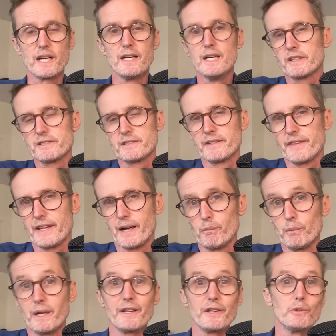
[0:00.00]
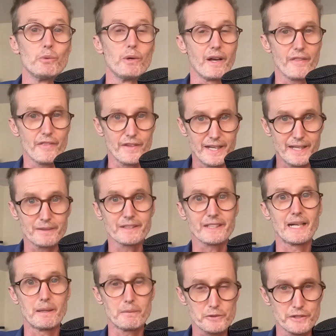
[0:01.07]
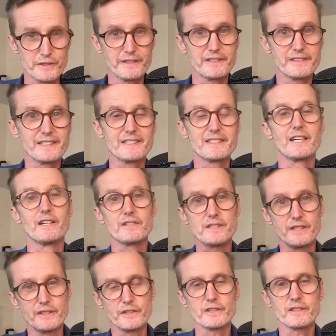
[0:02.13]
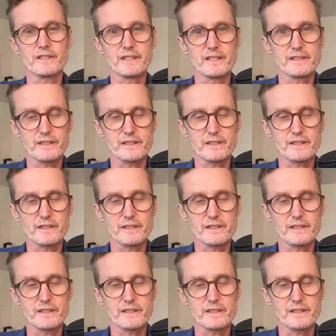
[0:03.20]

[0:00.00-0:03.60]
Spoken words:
because in that way you are then capturing the details and you